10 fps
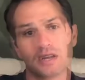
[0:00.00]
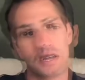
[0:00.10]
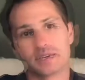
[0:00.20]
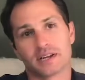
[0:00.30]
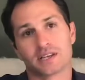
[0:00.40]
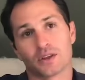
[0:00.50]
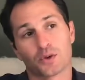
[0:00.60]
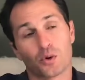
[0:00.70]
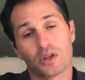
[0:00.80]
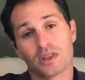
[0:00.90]
If a site's an
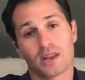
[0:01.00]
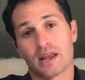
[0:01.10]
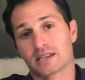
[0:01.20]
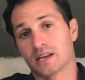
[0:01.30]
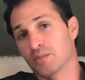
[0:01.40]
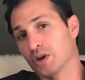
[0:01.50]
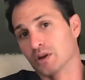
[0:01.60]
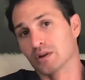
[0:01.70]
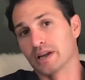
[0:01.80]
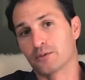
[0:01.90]
authority, then that's going to be a
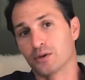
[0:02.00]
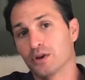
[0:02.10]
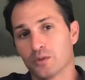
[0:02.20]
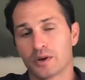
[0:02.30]
good link for you,